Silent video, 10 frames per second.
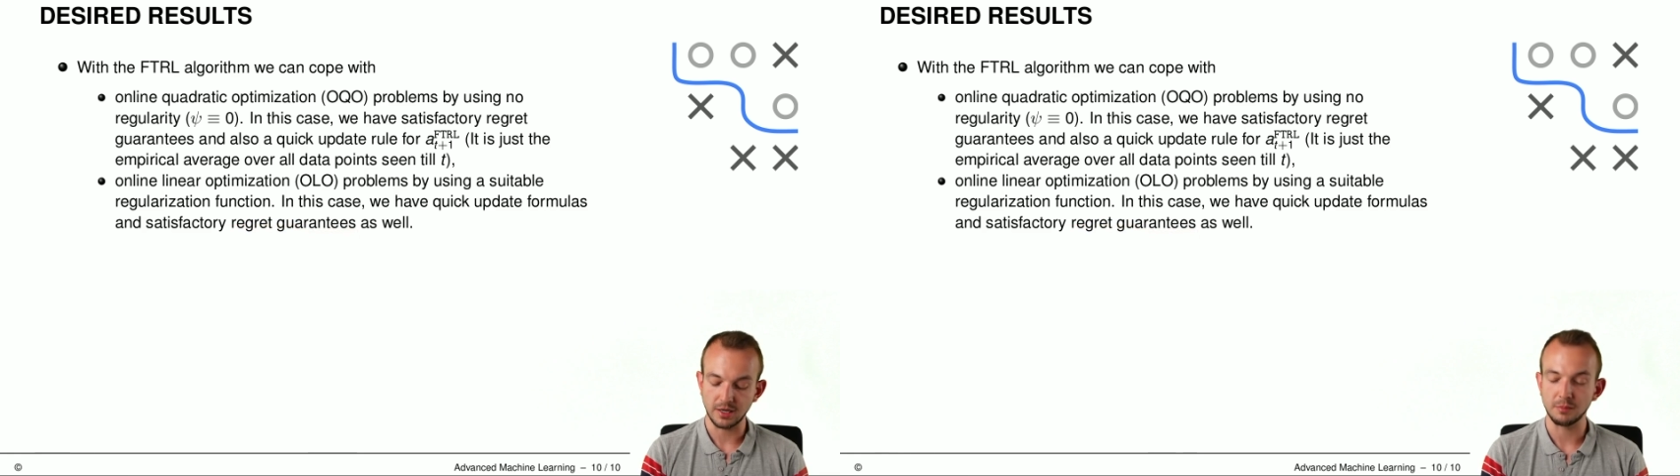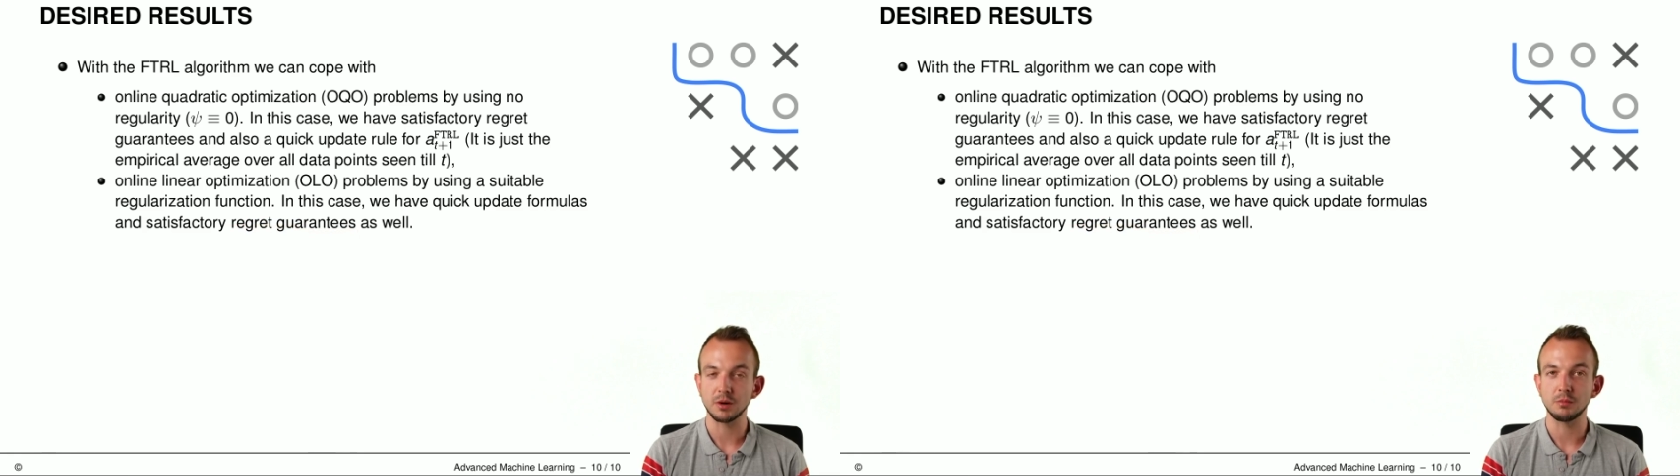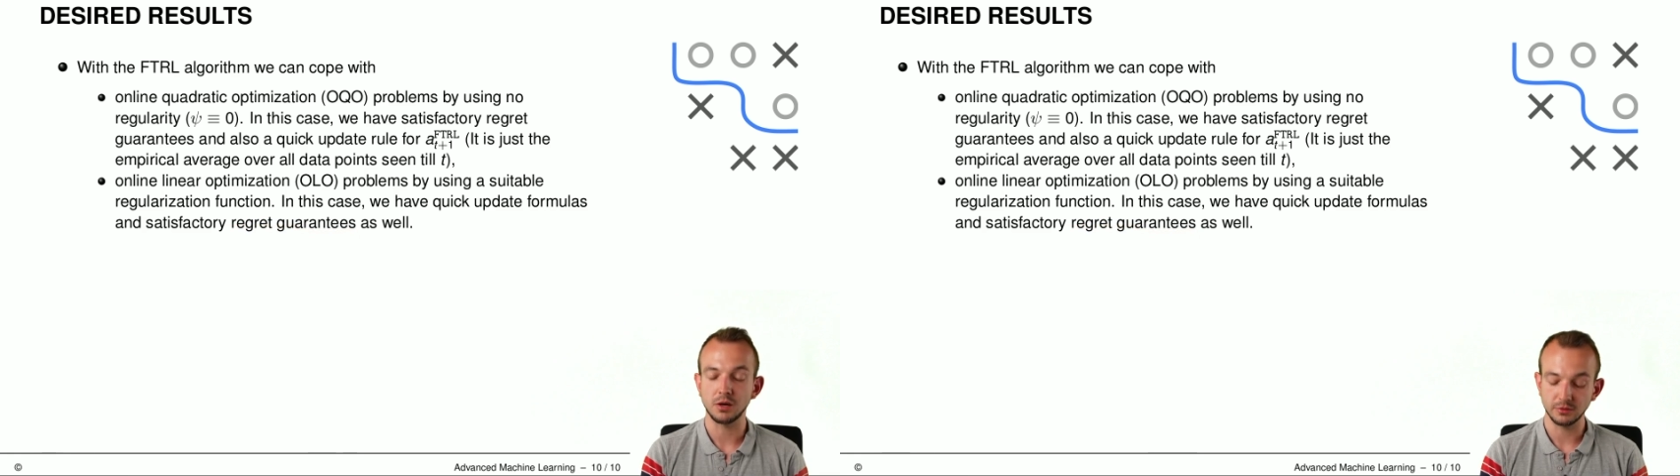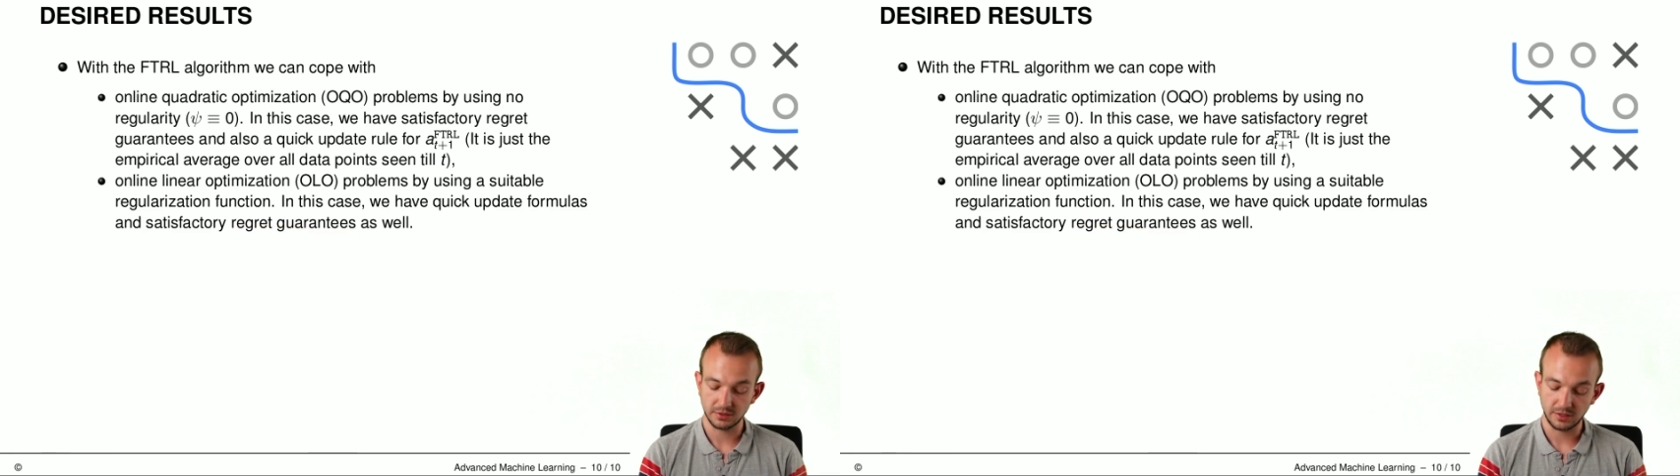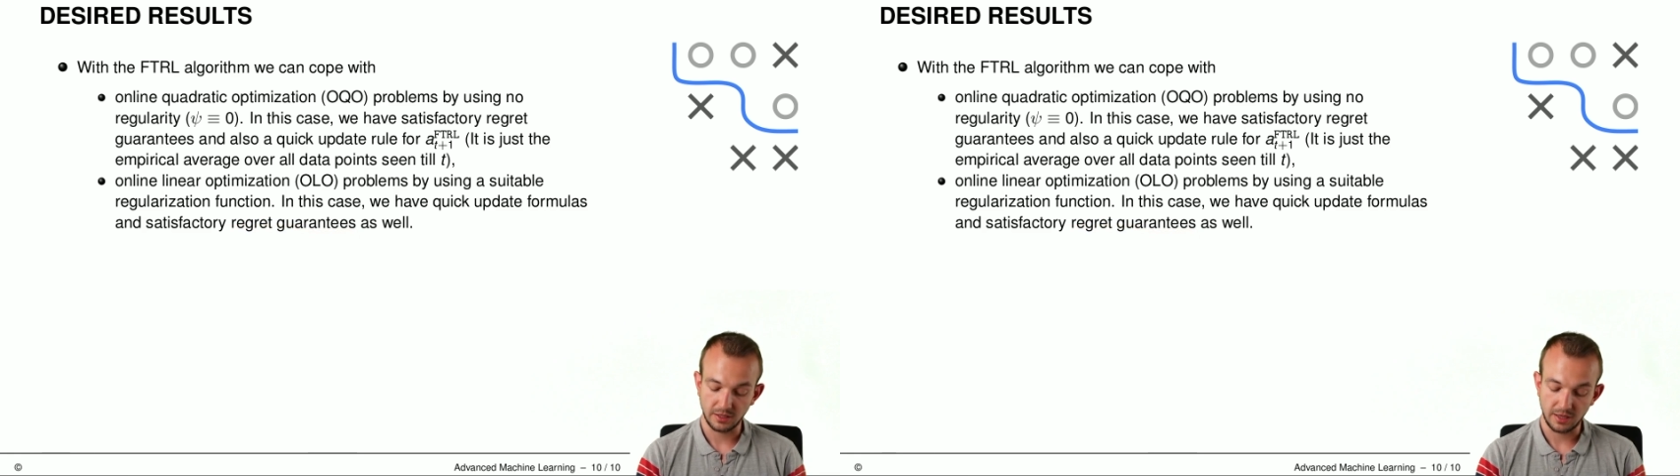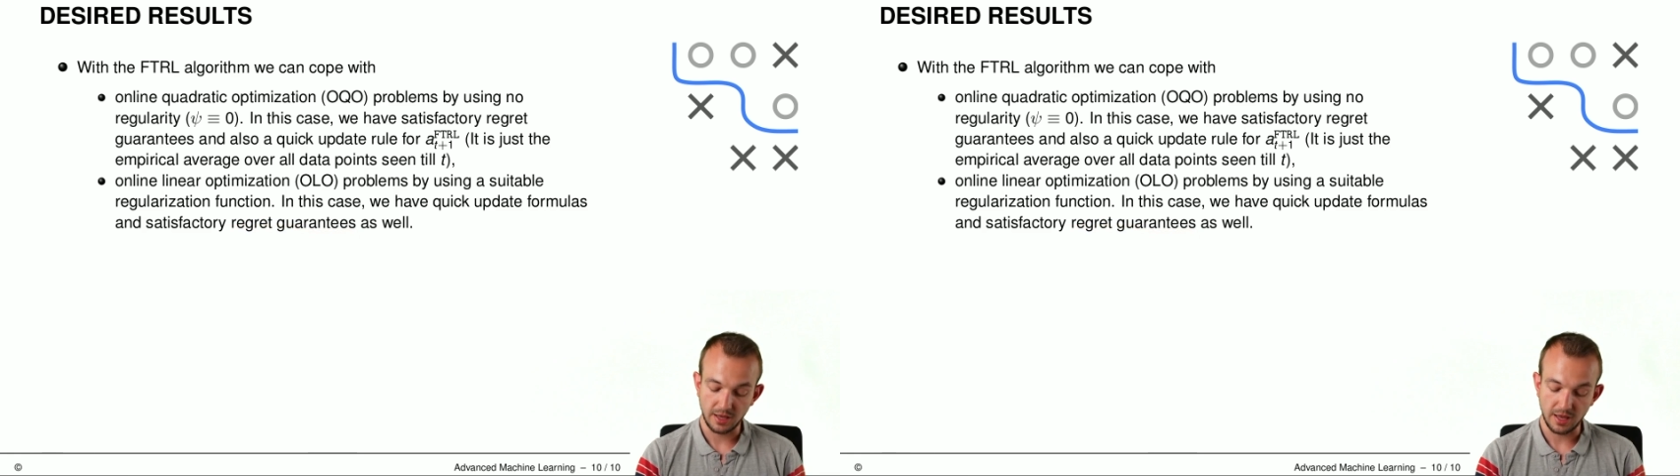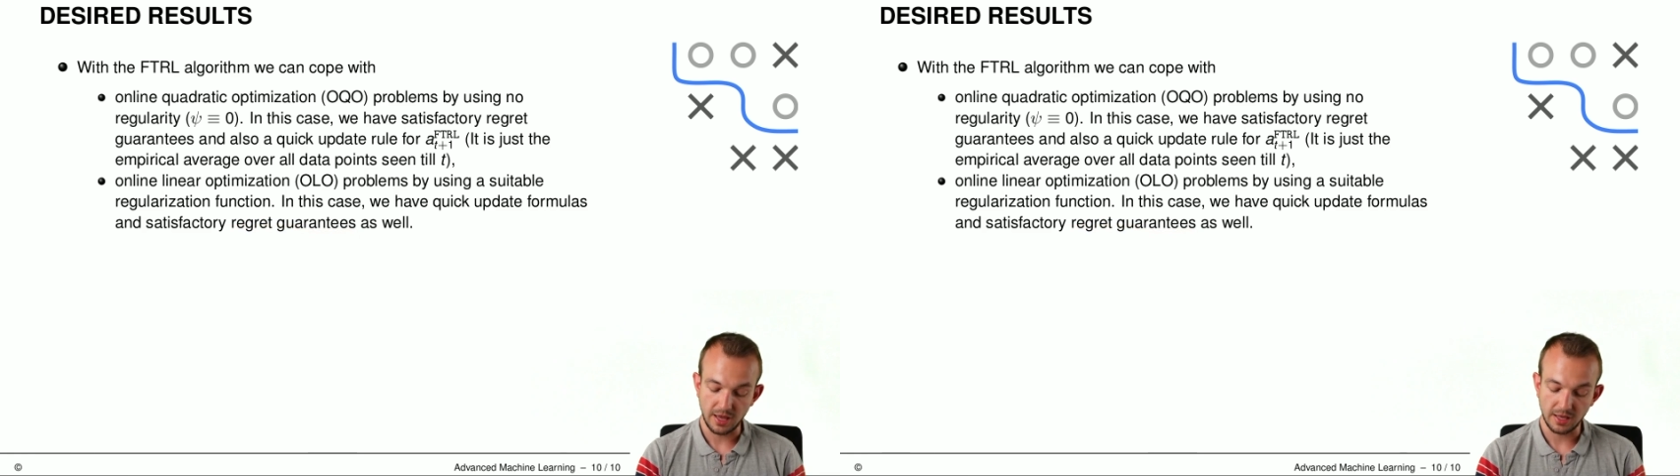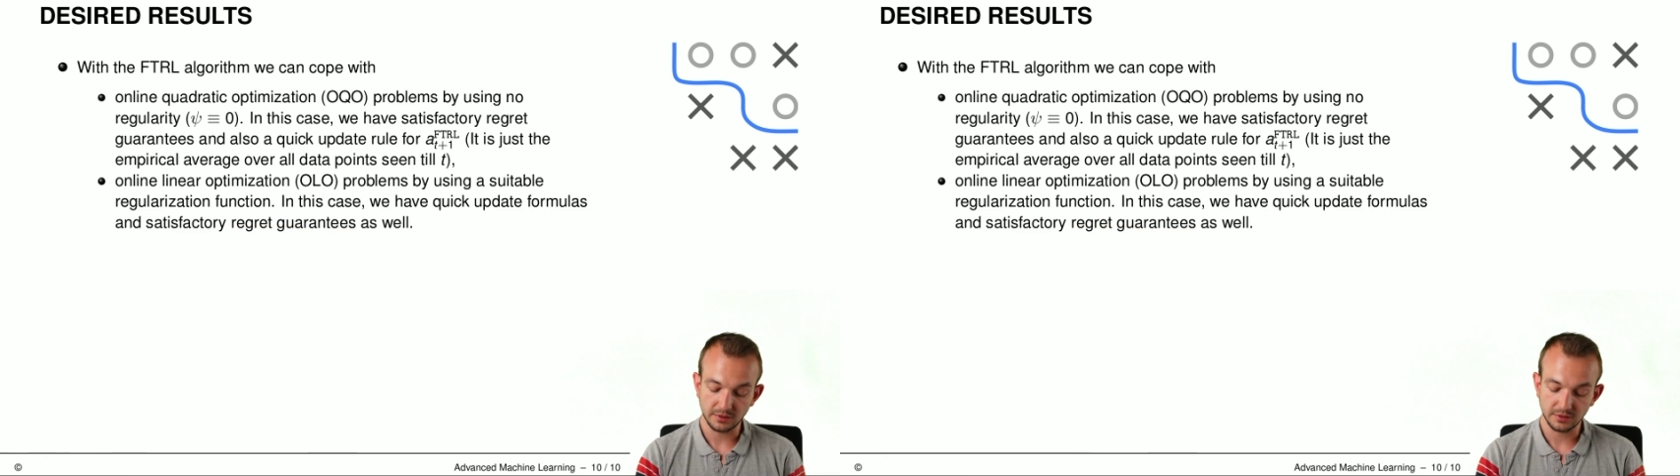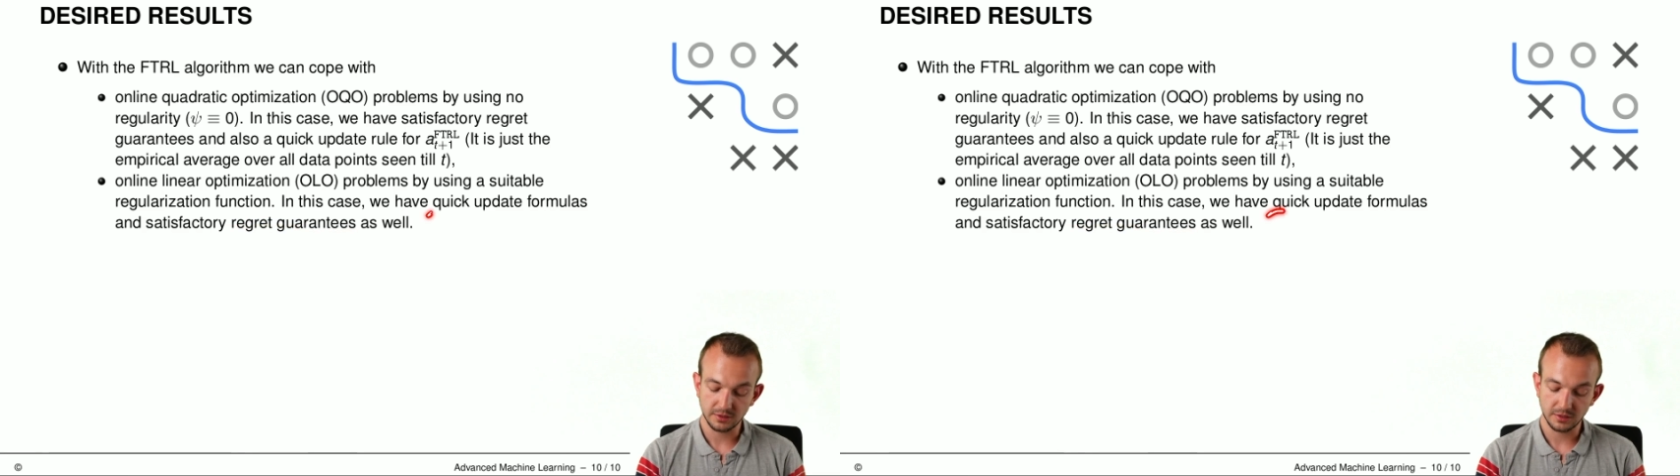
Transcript: upper bound, and